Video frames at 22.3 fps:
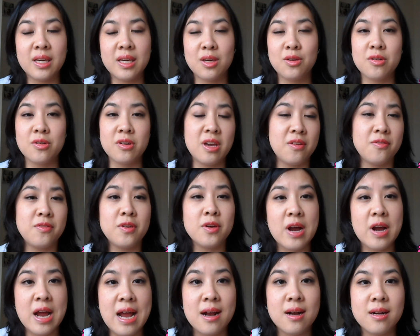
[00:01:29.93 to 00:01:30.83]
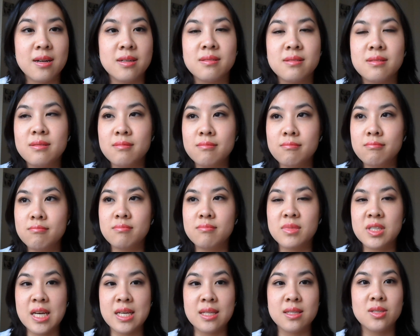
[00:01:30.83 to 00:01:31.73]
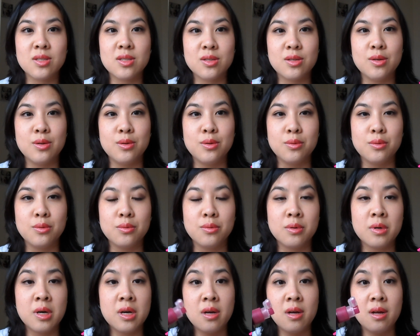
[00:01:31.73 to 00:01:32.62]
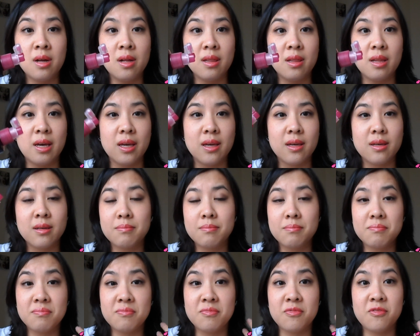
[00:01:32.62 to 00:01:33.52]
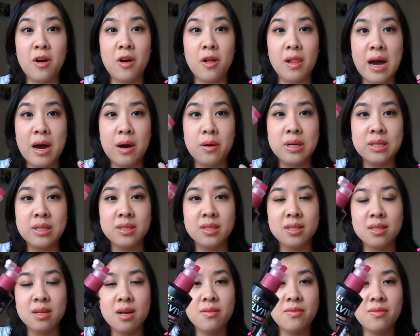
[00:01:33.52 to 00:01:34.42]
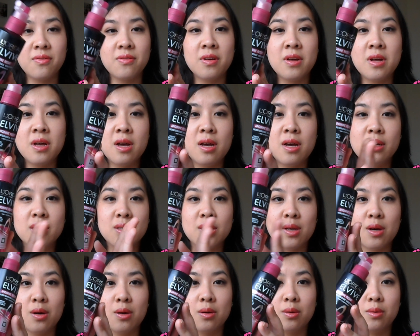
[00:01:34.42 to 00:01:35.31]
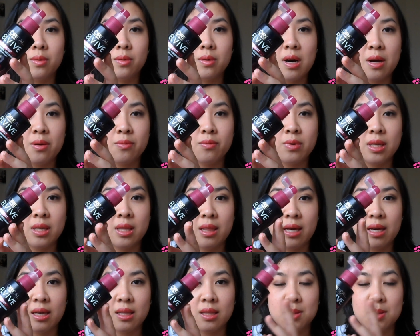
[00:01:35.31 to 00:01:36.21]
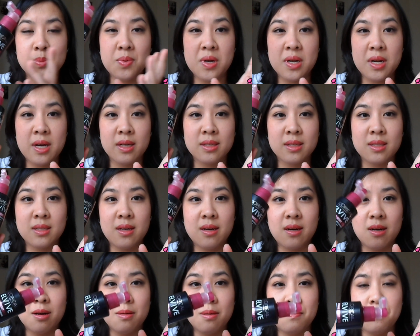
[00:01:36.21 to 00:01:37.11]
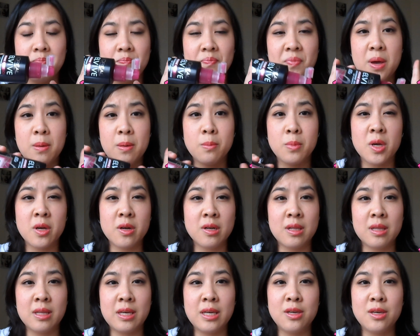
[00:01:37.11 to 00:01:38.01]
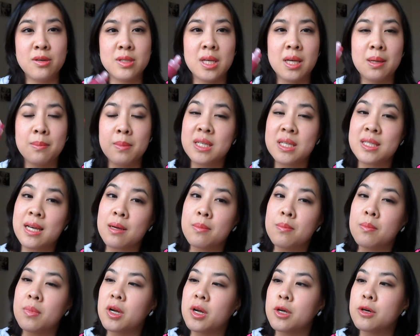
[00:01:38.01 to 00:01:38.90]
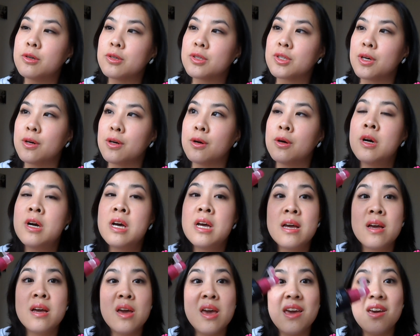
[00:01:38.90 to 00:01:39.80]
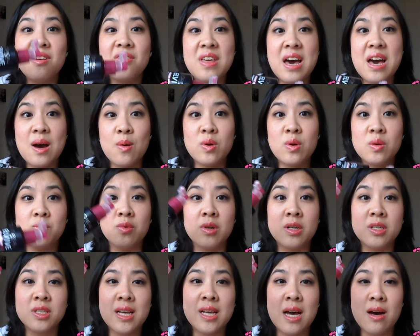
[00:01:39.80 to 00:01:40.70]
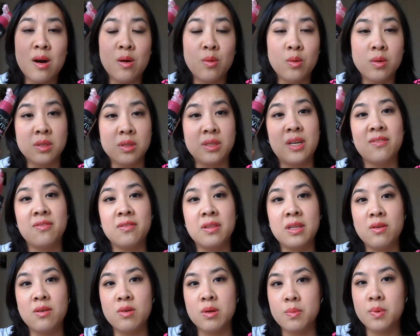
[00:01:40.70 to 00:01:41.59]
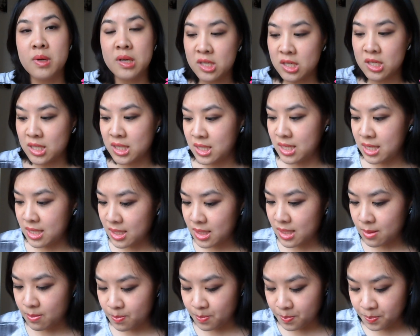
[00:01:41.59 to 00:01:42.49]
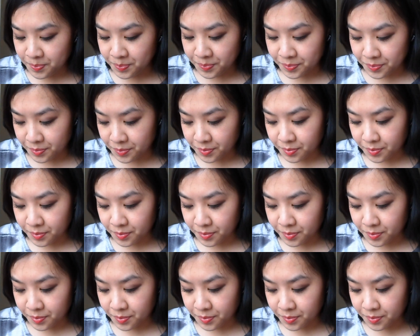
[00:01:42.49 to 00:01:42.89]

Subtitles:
like your, if your hair tends to like fall out and stuff. So I really like this product. I'm currently using my second bottle, so if that one runs out, I will definitely repurchase this.